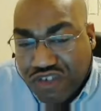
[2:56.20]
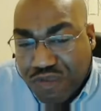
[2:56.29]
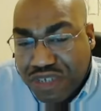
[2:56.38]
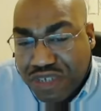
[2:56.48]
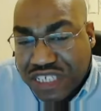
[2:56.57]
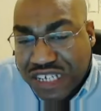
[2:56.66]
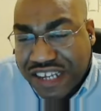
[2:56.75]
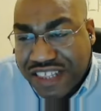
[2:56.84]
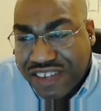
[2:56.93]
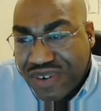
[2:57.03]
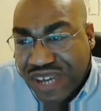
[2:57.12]
puts their
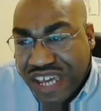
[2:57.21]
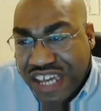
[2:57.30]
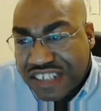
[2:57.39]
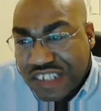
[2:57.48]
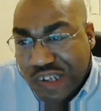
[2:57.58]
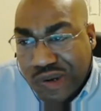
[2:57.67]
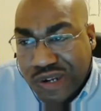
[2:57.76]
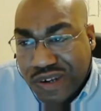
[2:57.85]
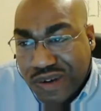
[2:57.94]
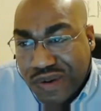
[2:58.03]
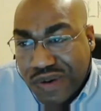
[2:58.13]
little hands
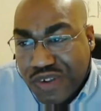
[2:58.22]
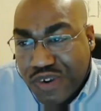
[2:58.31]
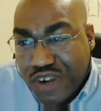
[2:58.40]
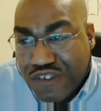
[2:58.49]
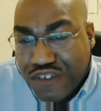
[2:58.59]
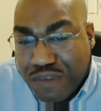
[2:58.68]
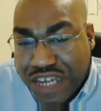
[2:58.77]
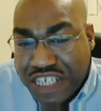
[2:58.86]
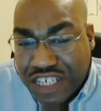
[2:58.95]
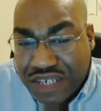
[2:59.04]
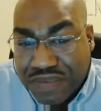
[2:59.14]
on, on your
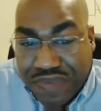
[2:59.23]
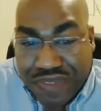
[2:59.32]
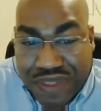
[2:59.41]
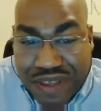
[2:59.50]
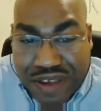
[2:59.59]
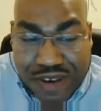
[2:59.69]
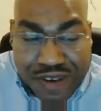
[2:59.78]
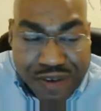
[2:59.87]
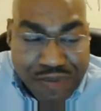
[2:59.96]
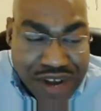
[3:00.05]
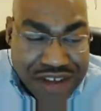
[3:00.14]
information, your,
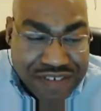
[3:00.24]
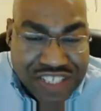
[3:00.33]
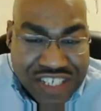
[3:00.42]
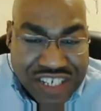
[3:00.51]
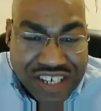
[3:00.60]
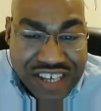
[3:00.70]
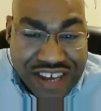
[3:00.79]
your privacy,